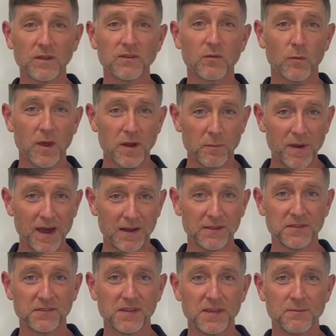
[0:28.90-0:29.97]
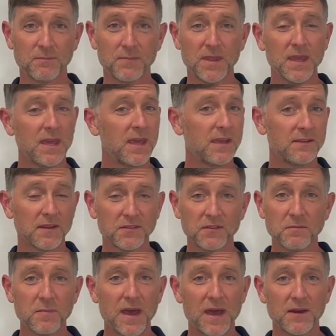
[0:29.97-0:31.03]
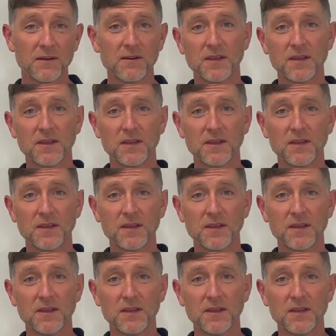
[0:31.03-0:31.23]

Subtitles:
to write a policy. It doesn't matter